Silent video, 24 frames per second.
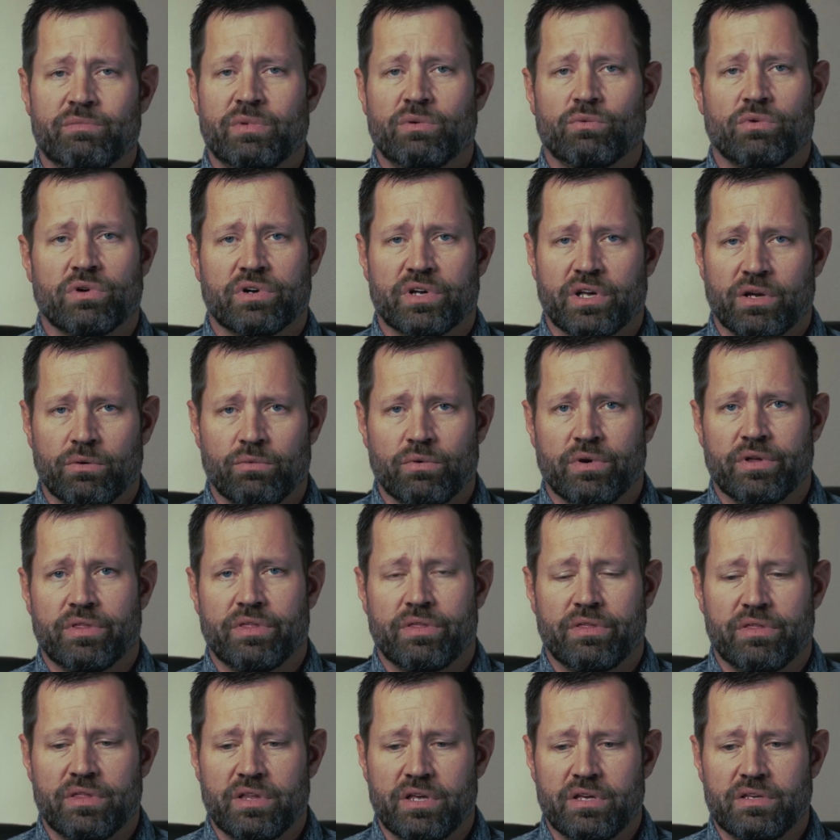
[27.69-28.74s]
been working
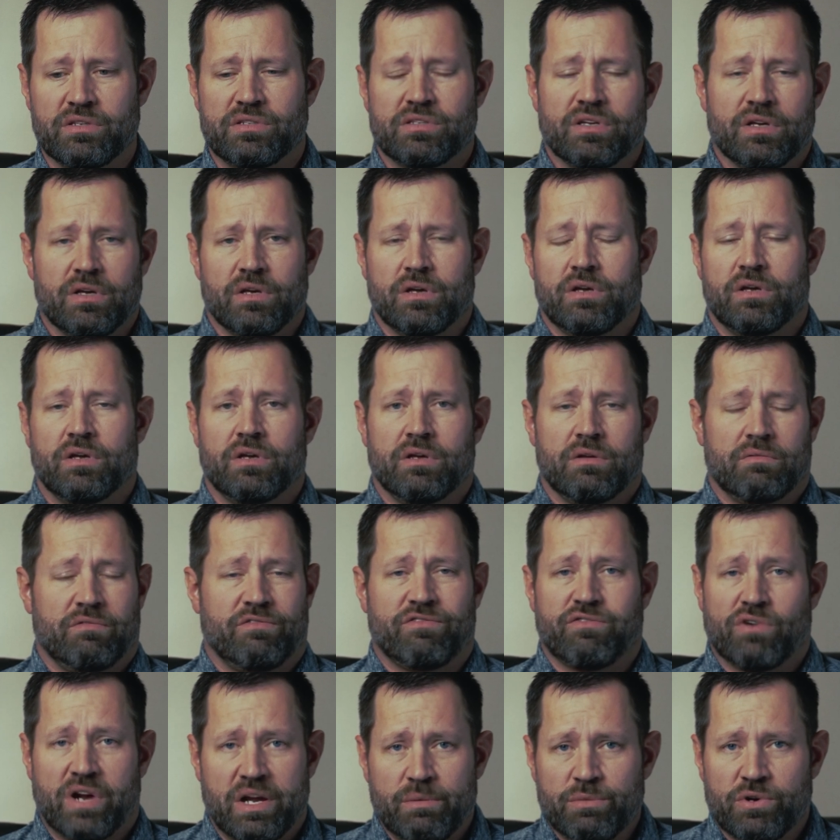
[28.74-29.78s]
with these
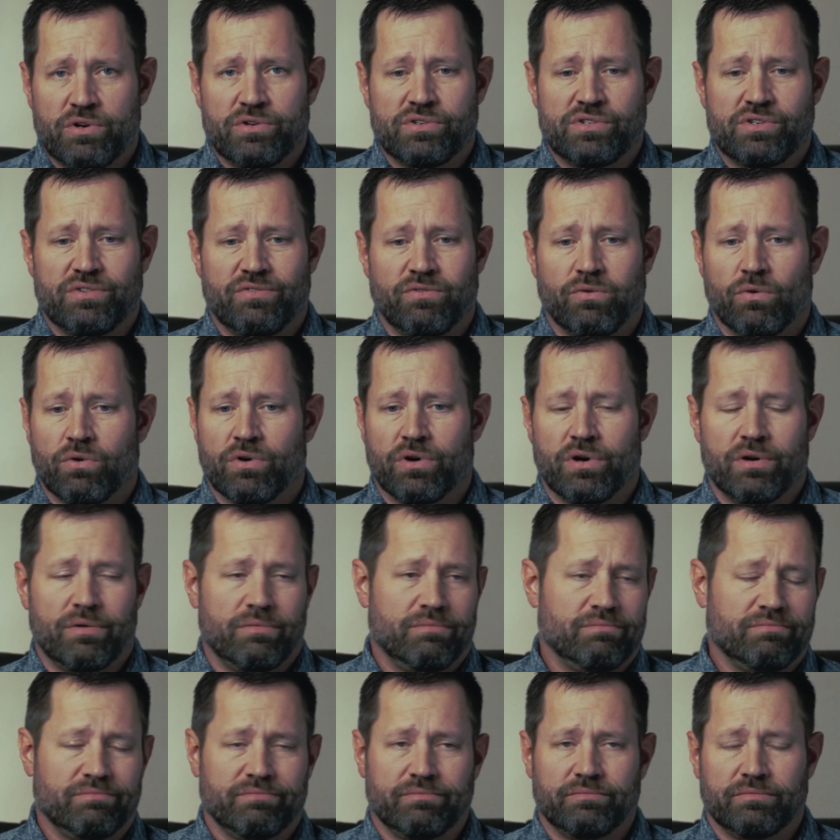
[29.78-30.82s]
framers for